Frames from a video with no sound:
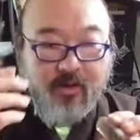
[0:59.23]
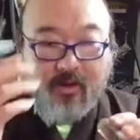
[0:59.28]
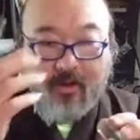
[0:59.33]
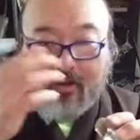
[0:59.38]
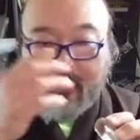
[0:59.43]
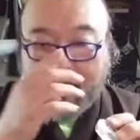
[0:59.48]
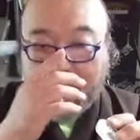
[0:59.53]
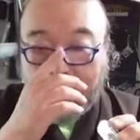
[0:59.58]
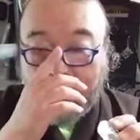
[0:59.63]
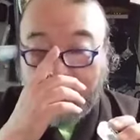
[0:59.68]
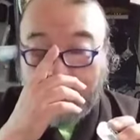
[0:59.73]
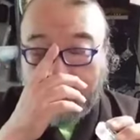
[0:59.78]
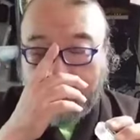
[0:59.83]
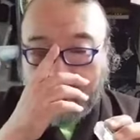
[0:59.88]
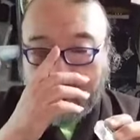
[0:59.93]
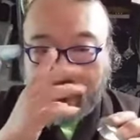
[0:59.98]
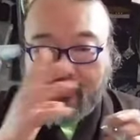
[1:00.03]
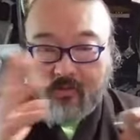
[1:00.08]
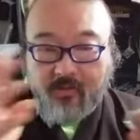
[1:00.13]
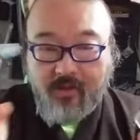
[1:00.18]
content
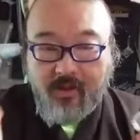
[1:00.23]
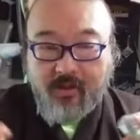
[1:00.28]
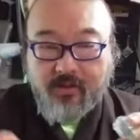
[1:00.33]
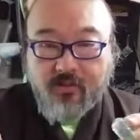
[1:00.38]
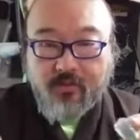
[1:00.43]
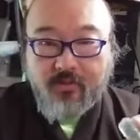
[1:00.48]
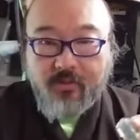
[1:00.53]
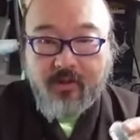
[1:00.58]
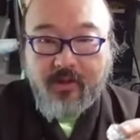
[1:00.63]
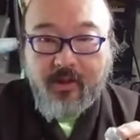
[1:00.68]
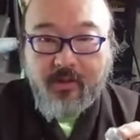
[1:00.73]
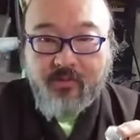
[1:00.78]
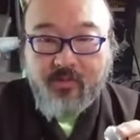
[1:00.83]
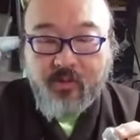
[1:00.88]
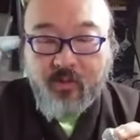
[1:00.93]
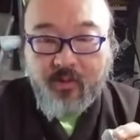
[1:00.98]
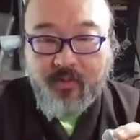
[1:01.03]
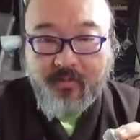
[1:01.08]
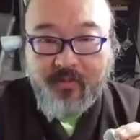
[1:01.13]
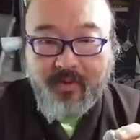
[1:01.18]
just naturally
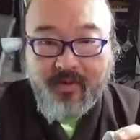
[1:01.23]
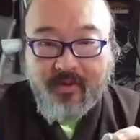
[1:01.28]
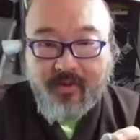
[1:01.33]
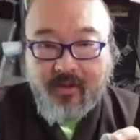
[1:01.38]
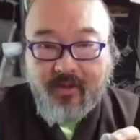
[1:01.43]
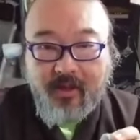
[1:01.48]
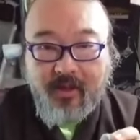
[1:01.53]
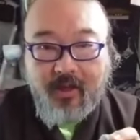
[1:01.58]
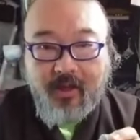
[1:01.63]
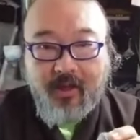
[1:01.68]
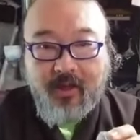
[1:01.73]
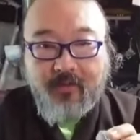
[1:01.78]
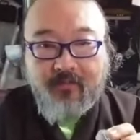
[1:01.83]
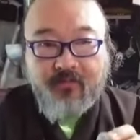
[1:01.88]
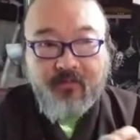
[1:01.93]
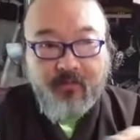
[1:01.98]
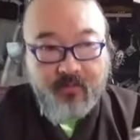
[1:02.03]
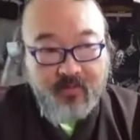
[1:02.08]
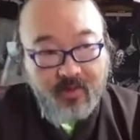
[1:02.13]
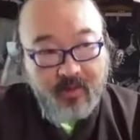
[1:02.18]
absorbed by the cane
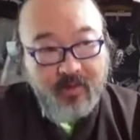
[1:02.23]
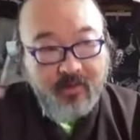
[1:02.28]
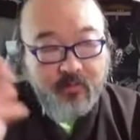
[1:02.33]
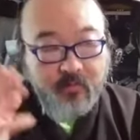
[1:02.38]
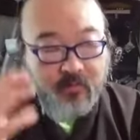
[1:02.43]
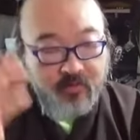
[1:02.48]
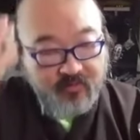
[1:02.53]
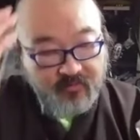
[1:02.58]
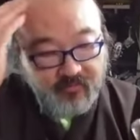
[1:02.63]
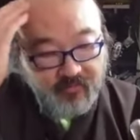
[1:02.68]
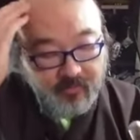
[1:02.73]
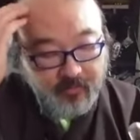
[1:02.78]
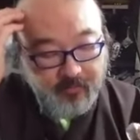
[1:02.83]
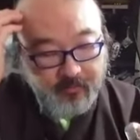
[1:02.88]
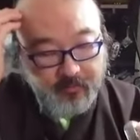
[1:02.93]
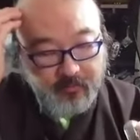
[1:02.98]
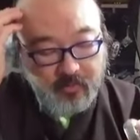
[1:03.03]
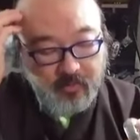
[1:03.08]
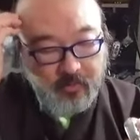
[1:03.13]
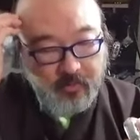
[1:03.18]
from the atmosphere,
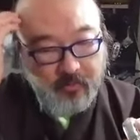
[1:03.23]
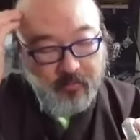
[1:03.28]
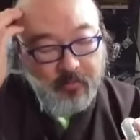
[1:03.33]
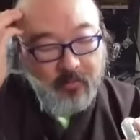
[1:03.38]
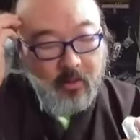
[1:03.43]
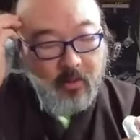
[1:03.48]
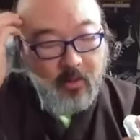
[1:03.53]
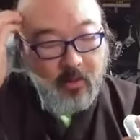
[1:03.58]
you know.